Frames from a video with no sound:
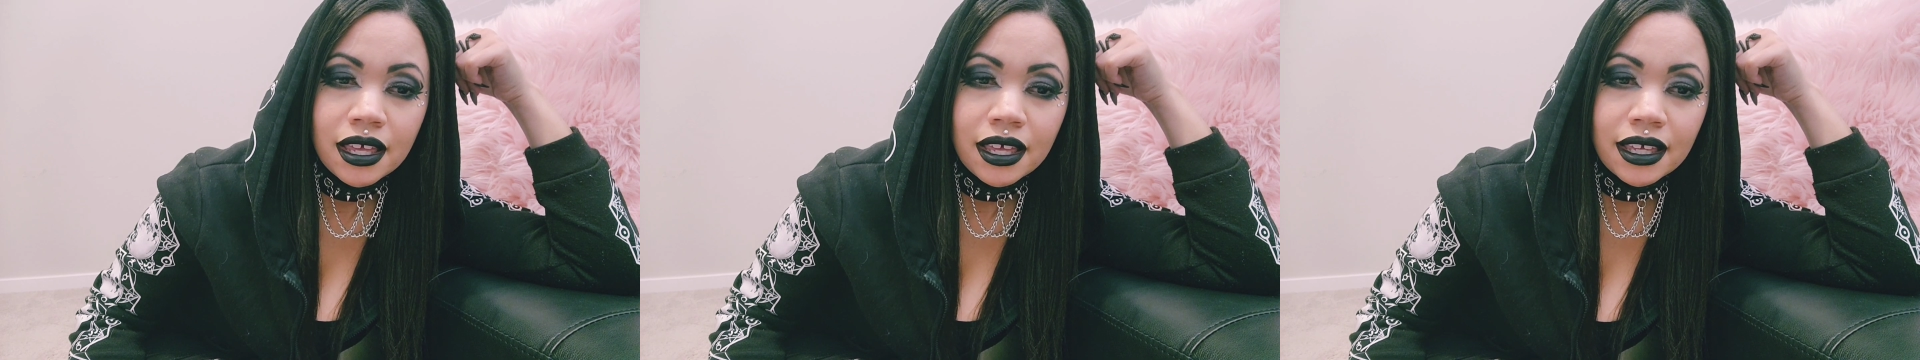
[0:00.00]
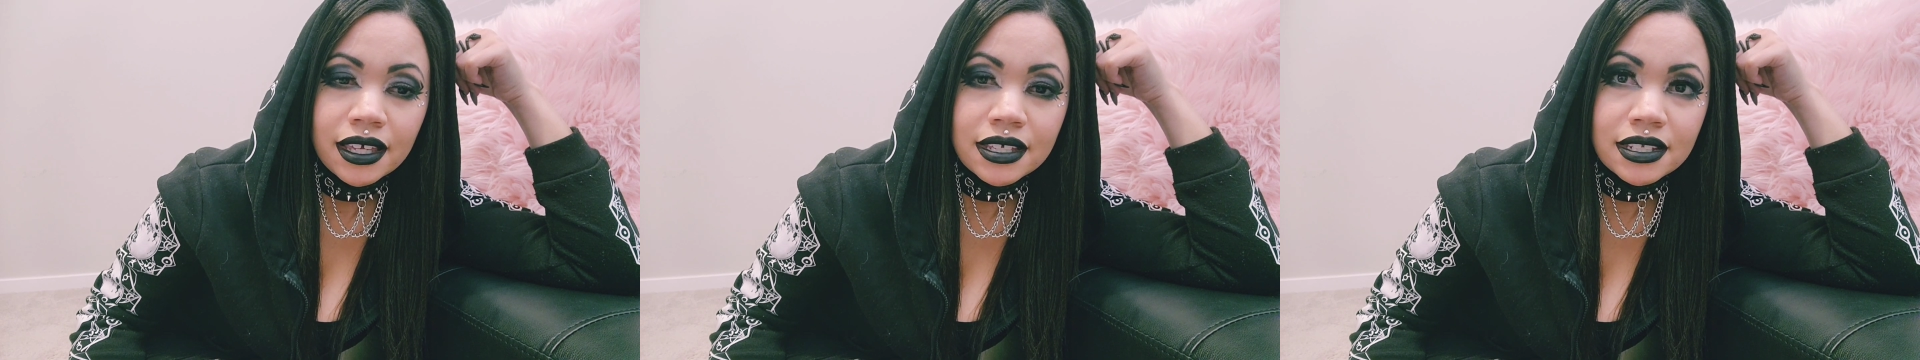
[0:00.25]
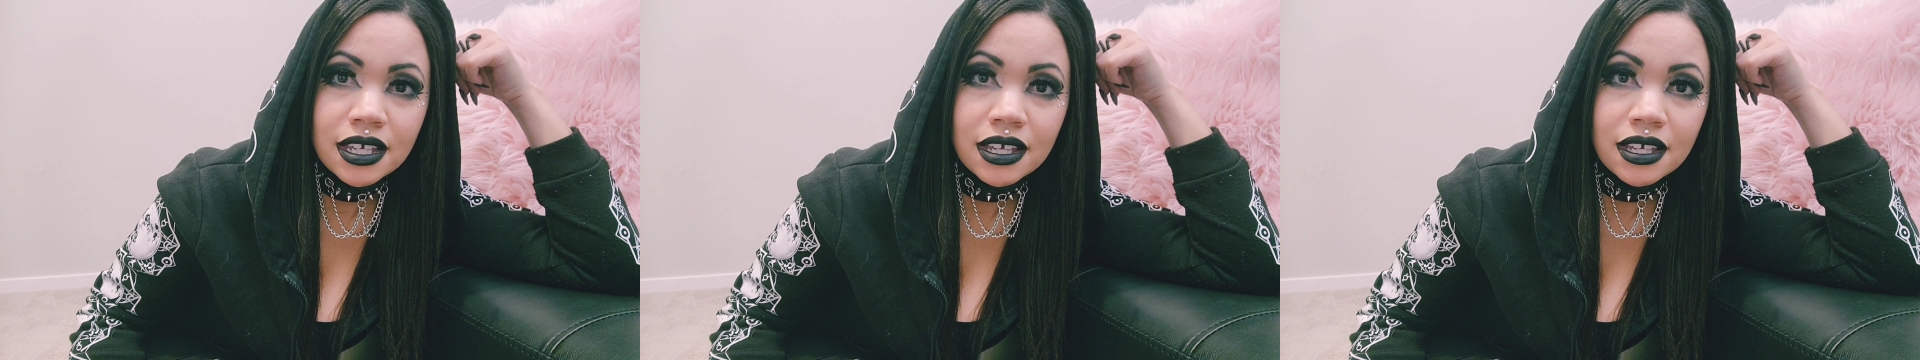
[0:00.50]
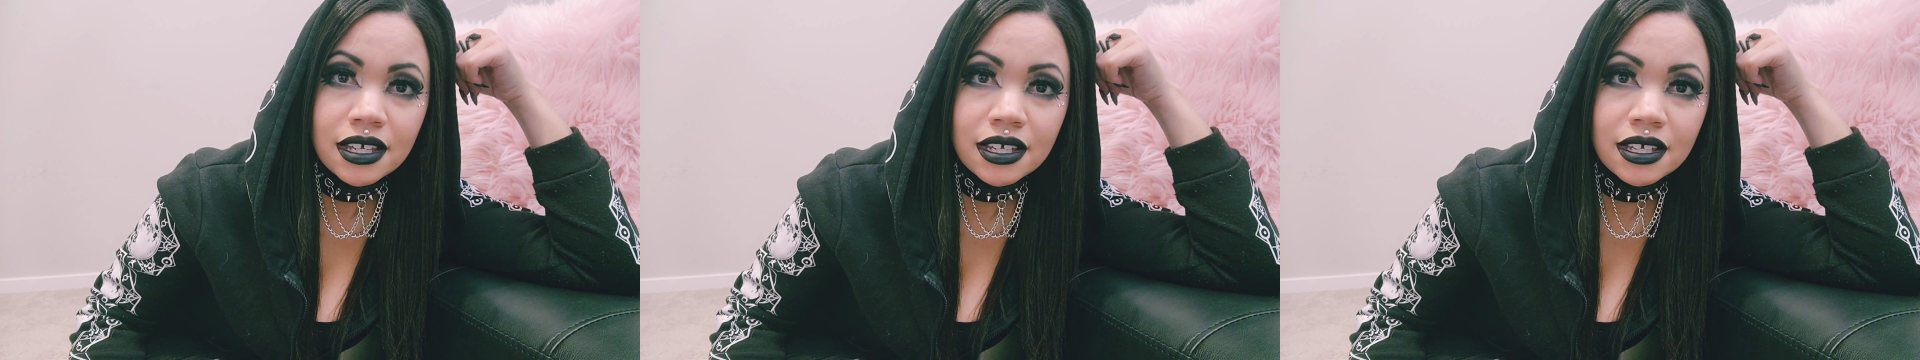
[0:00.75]
And
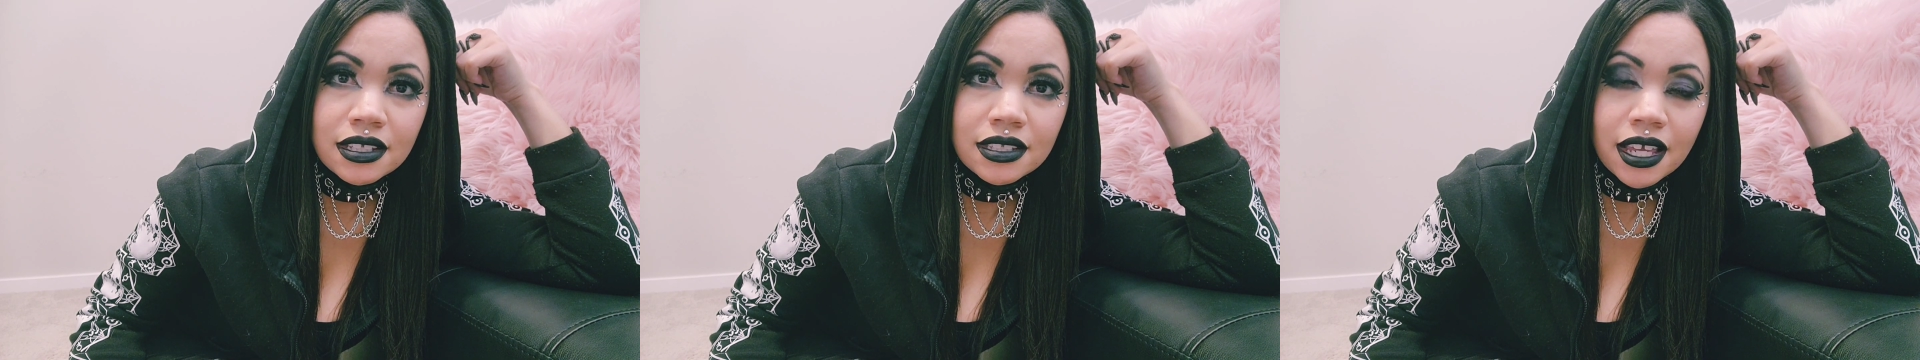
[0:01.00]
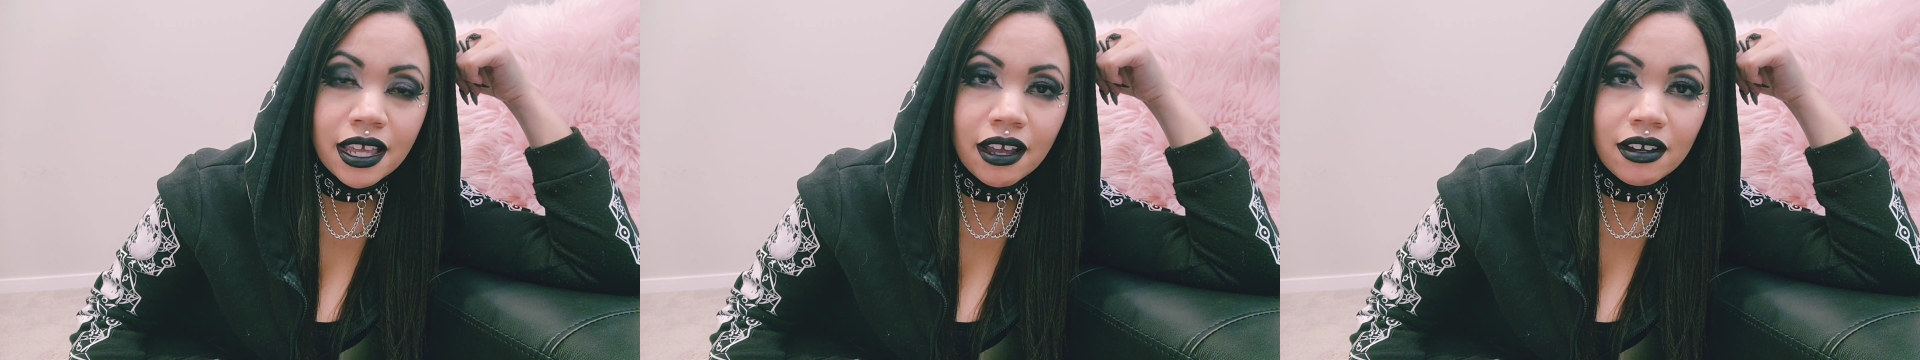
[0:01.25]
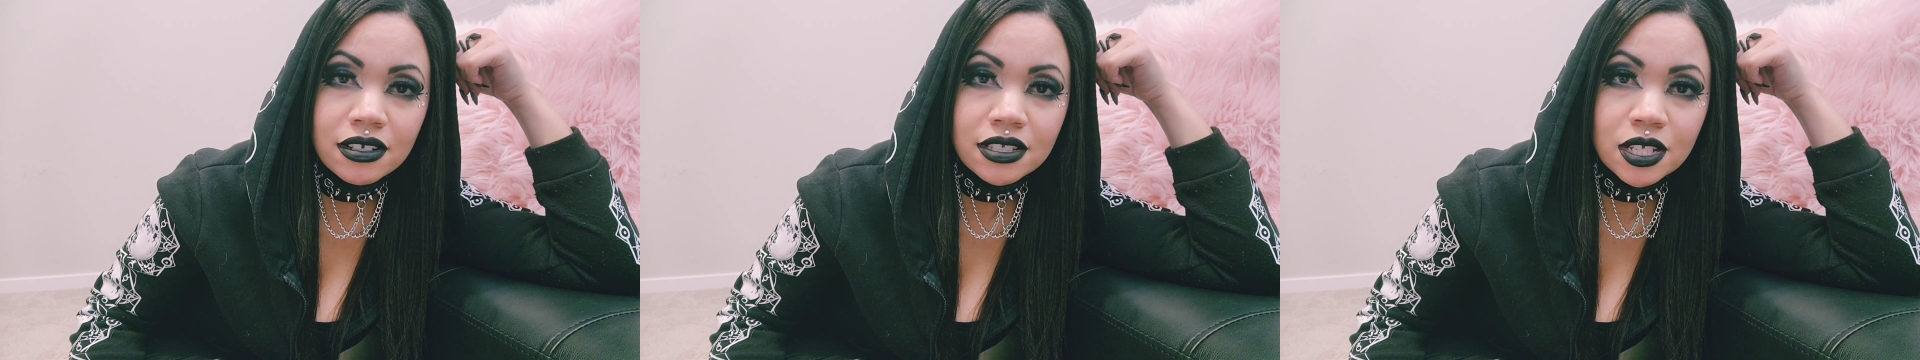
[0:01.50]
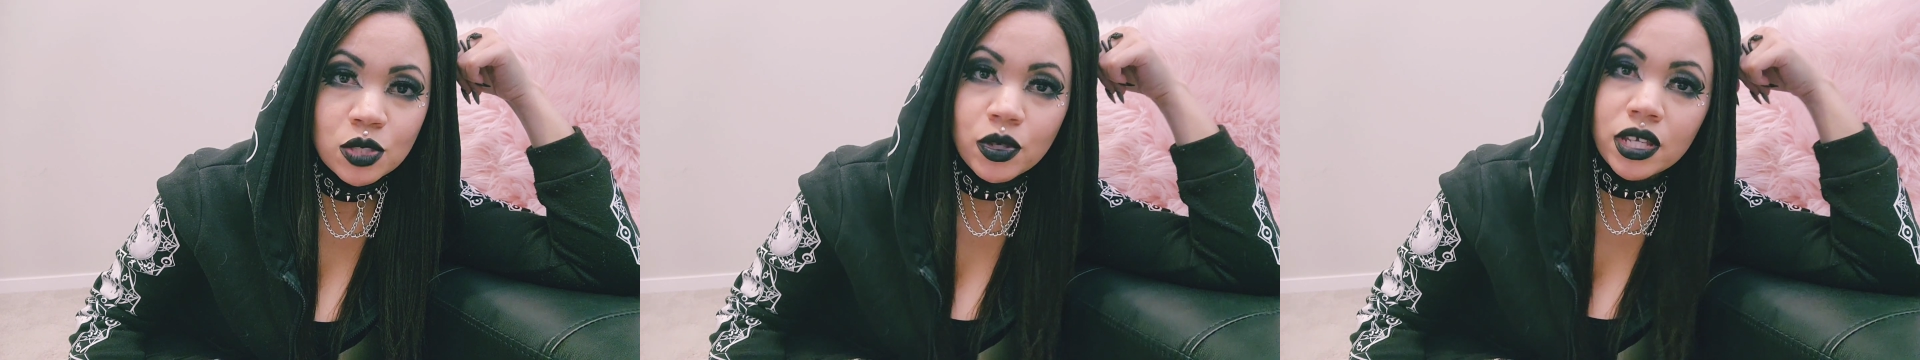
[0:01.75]
uh, take care,
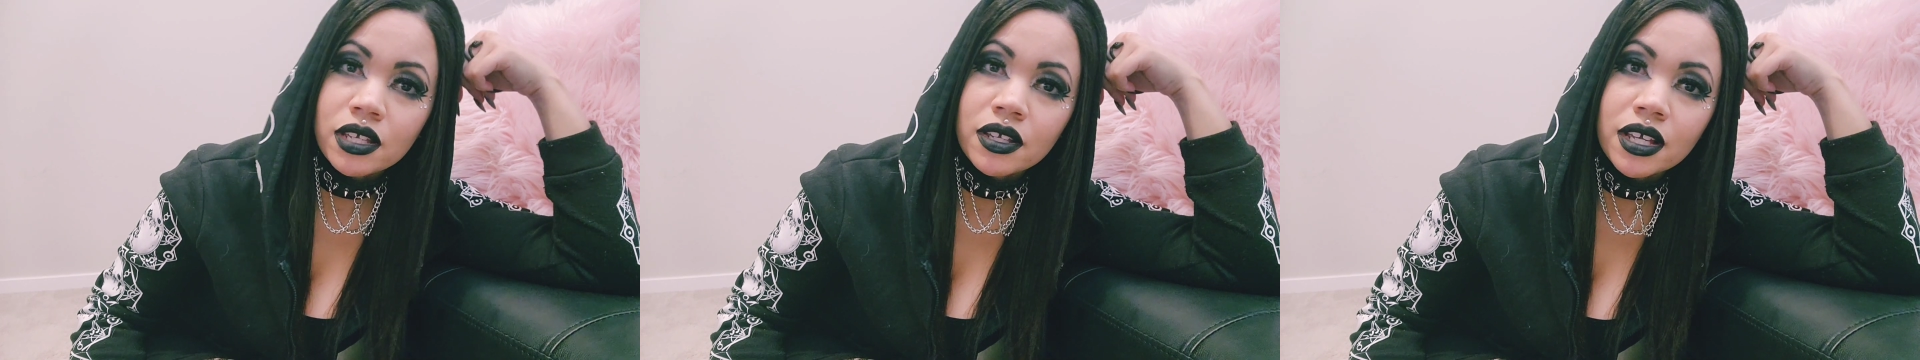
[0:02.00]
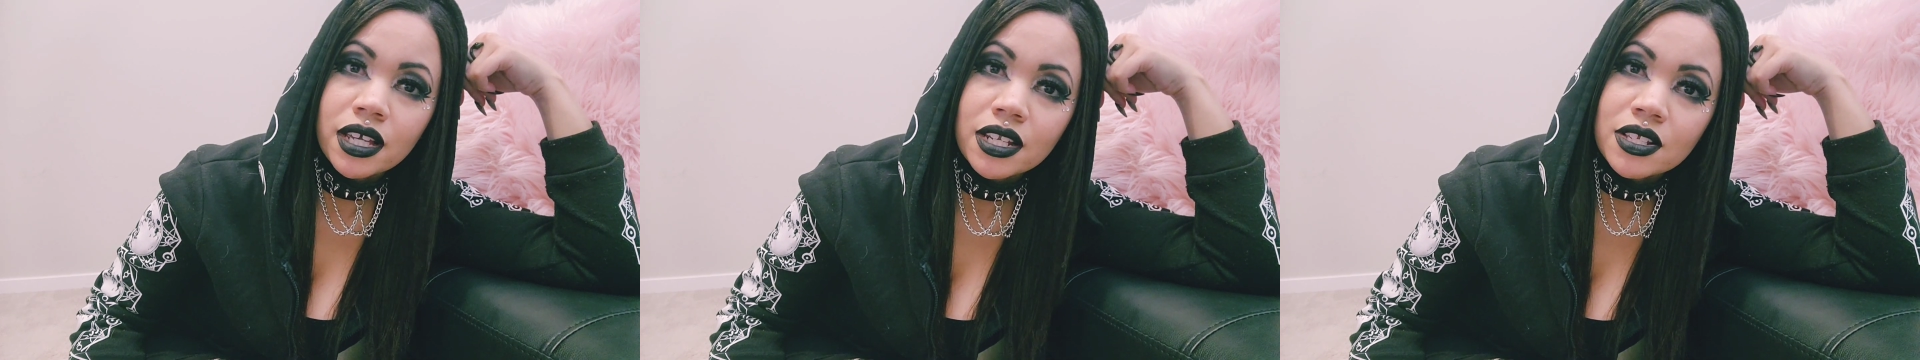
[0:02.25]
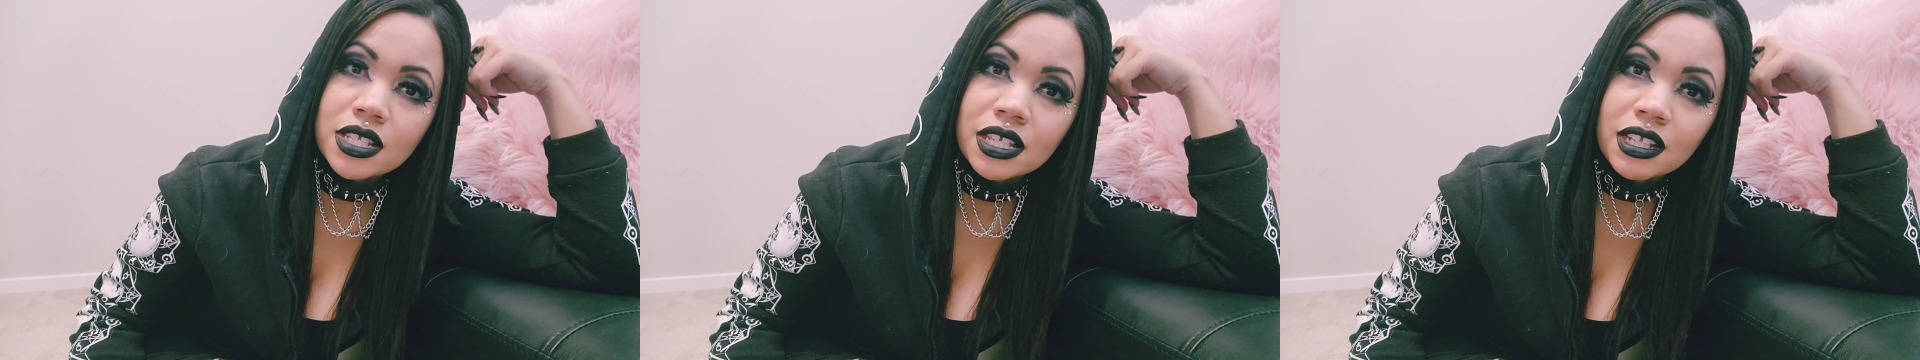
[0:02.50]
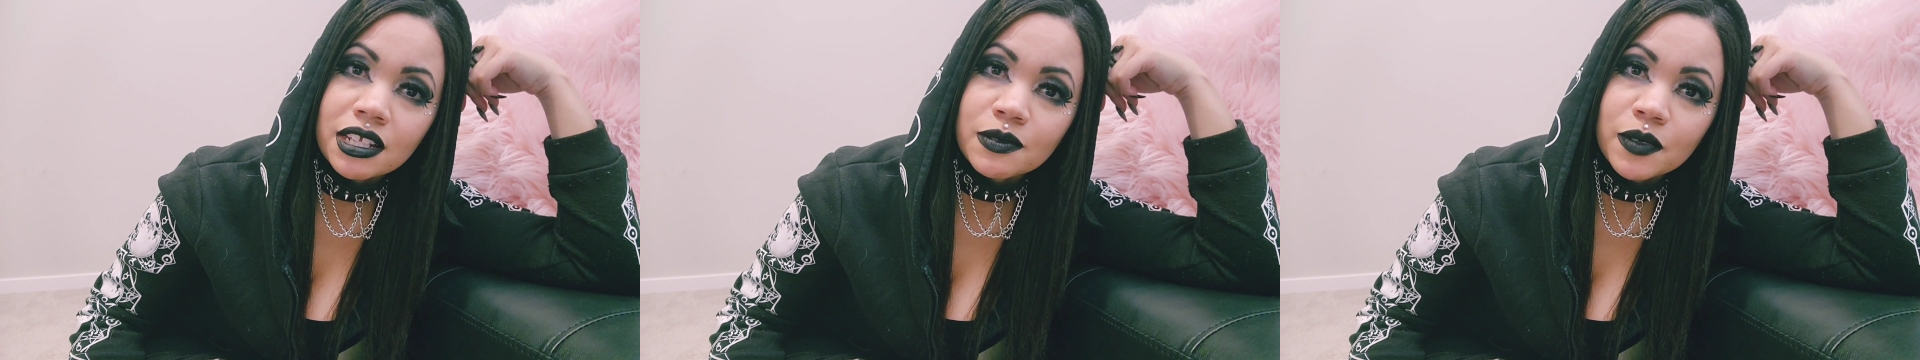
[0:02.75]
stay sweet, and I'll see you in
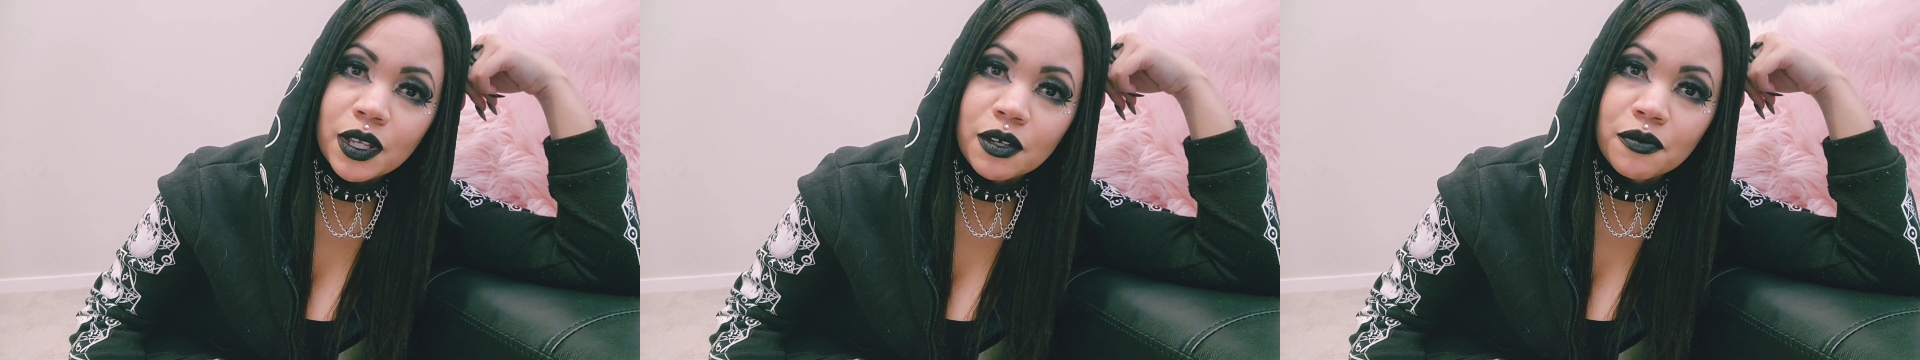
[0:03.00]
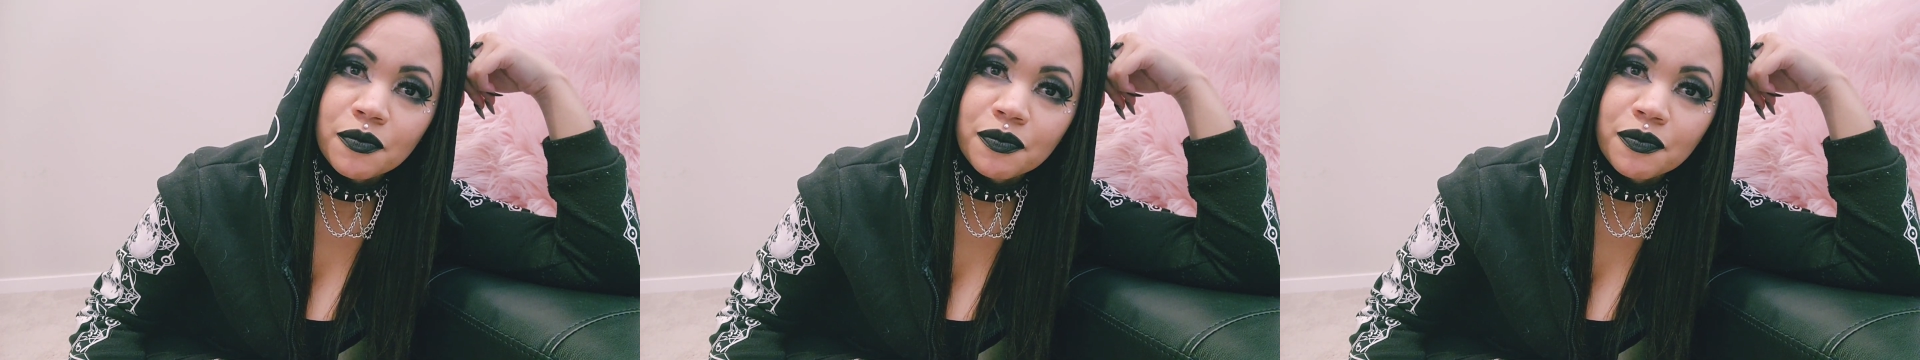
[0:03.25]
the next video.